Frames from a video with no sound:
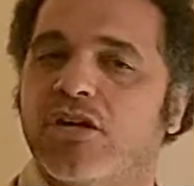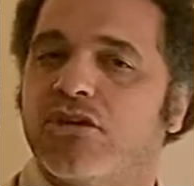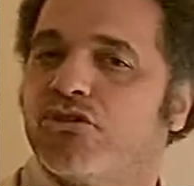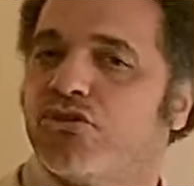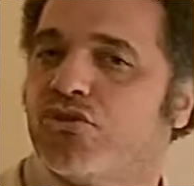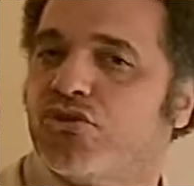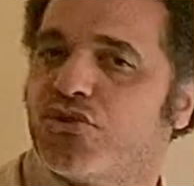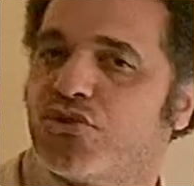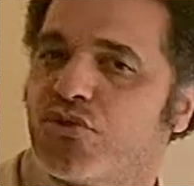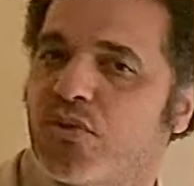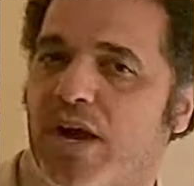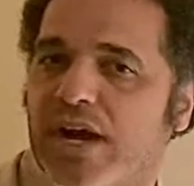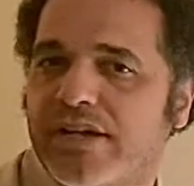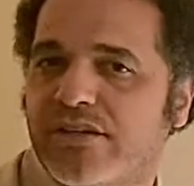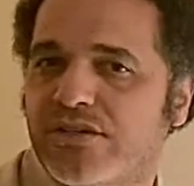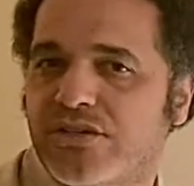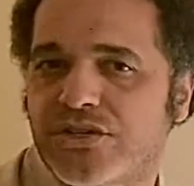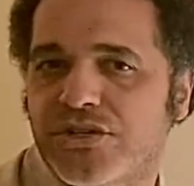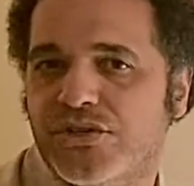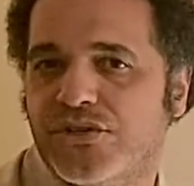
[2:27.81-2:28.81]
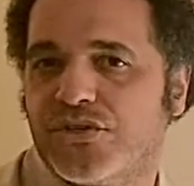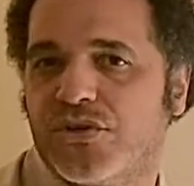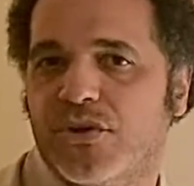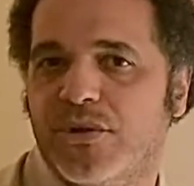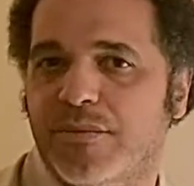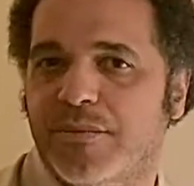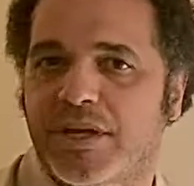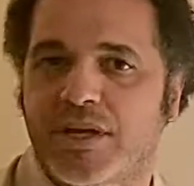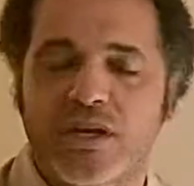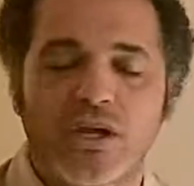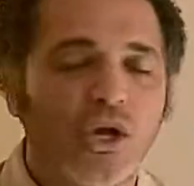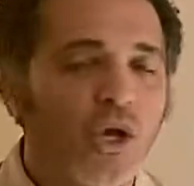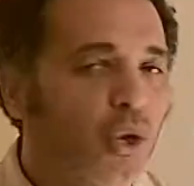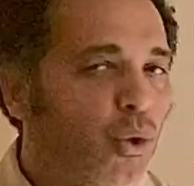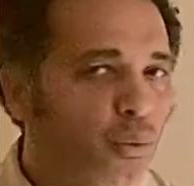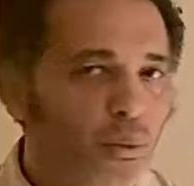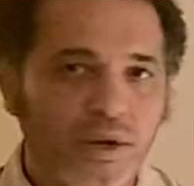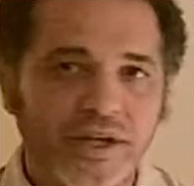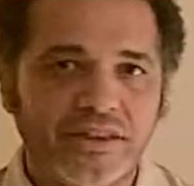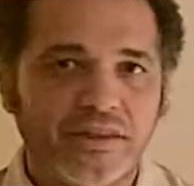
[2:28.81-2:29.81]
to try to determine
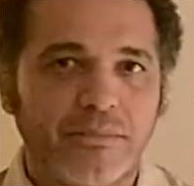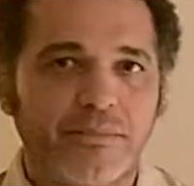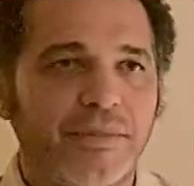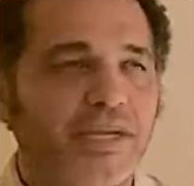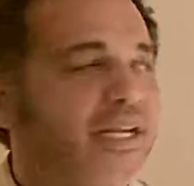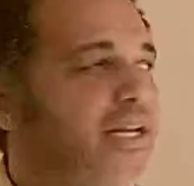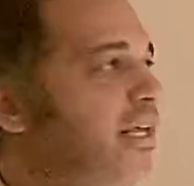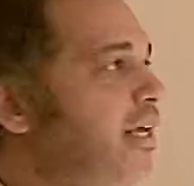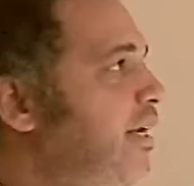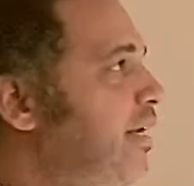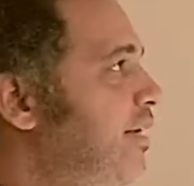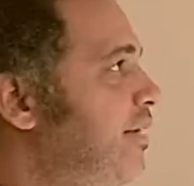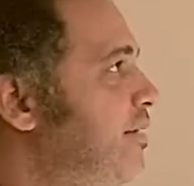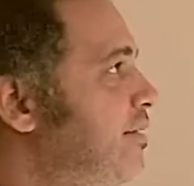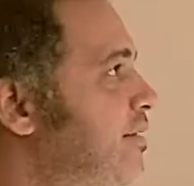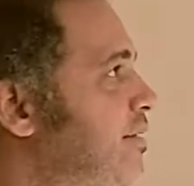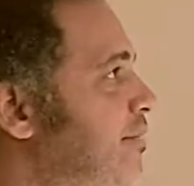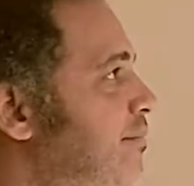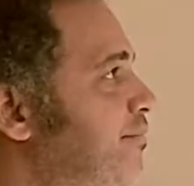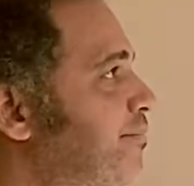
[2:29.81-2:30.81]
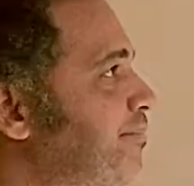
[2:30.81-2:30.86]
what the meaning is.